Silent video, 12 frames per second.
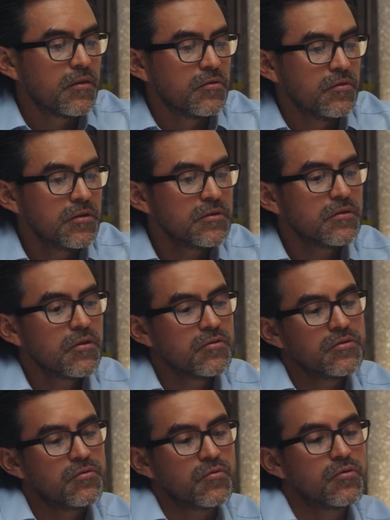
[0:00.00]
You need to go
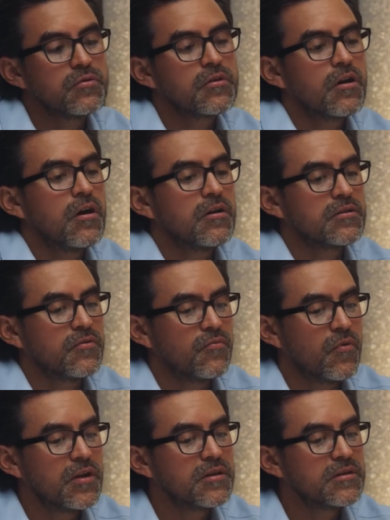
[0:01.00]
to the root cause of
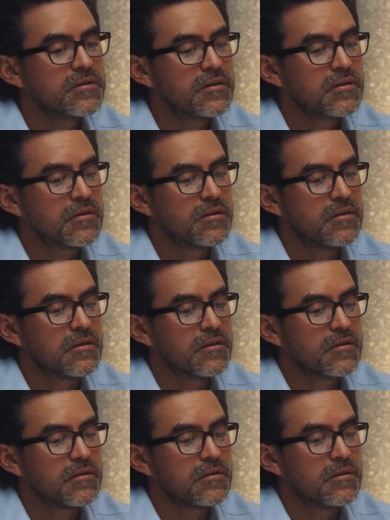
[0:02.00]
what is
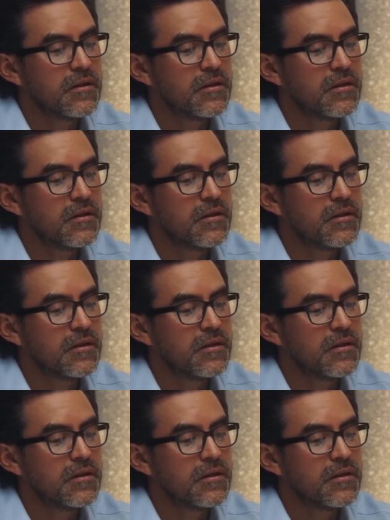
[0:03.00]
the